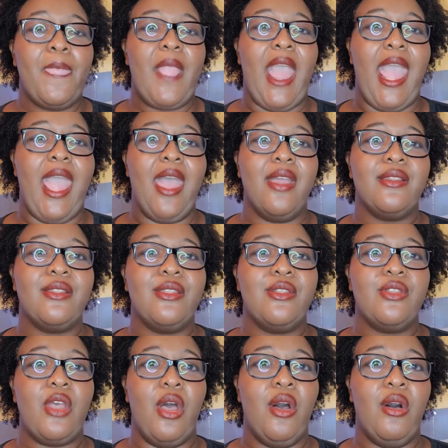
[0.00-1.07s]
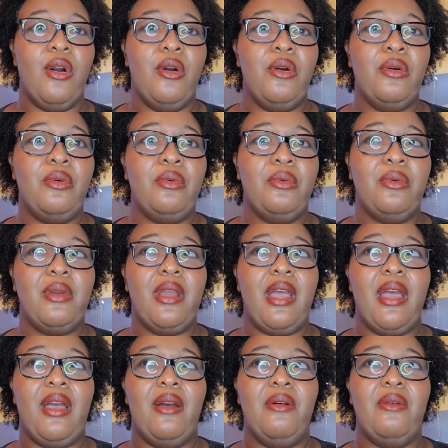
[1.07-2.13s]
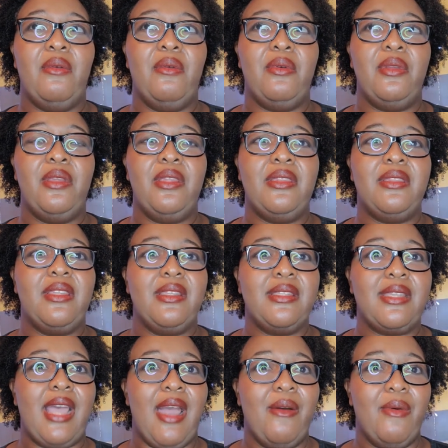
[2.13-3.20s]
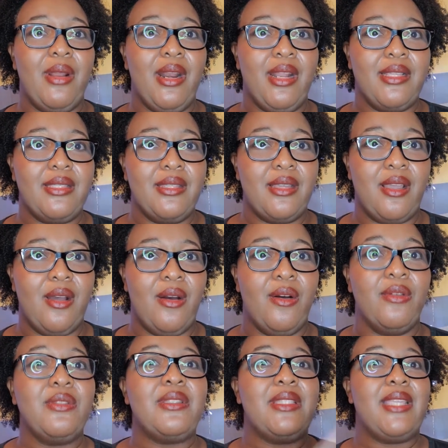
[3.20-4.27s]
And so this guy wanted us to go